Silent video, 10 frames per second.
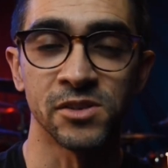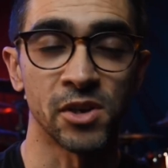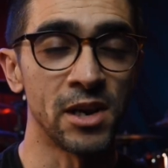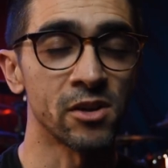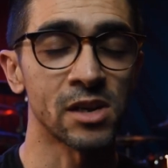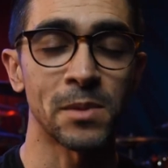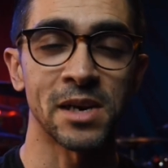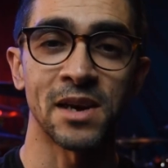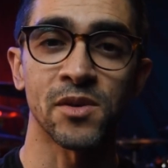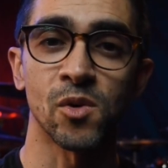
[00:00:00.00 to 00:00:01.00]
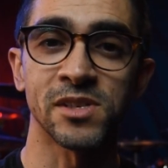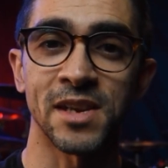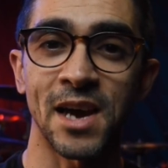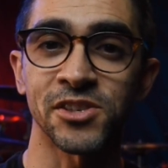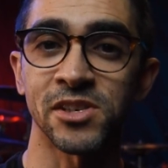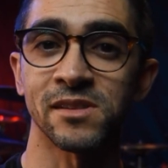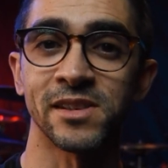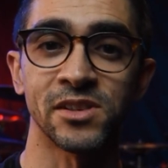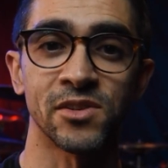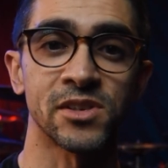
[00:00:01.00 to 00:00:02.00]
So to hear dominant 9th chords in action,
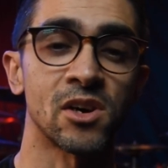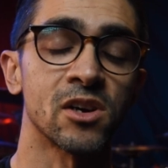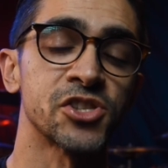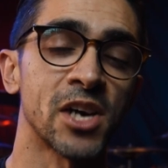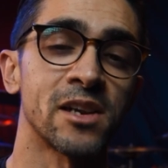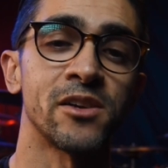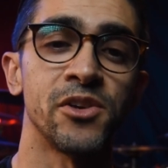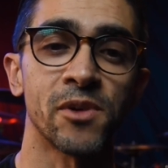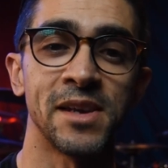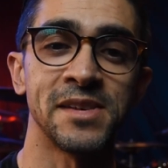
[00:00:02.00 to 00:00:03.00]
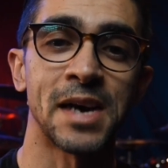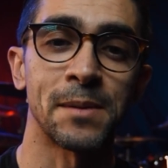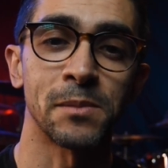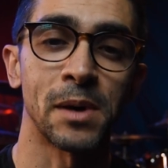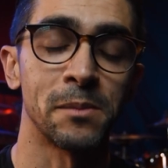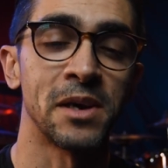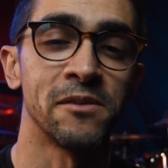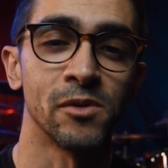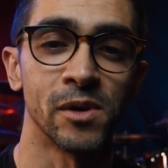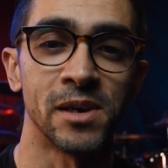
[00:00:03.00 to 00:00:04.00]
listen to the song Shine On You Crazy Diamond by Pink
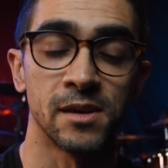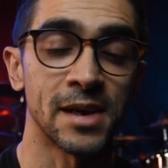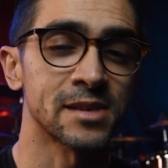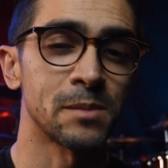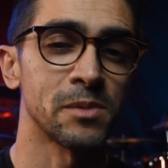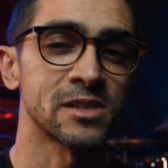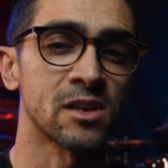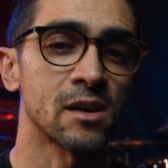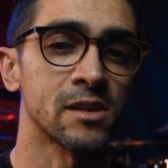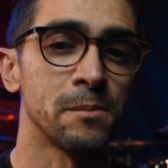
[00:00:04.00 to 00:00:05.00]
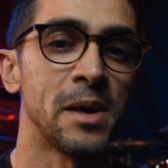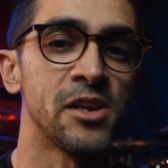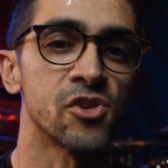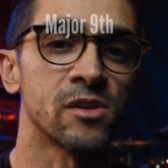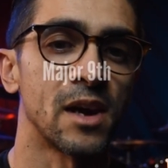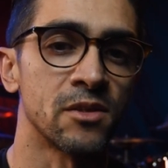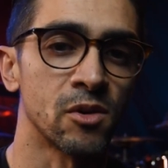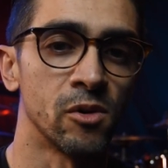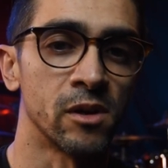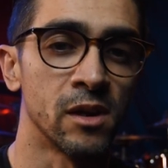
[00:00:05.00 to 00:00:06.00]
Floyd. Next up, let's talk the major 9th
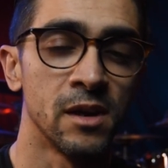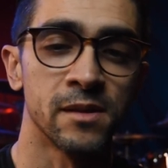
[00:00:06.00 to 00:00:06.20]
chord.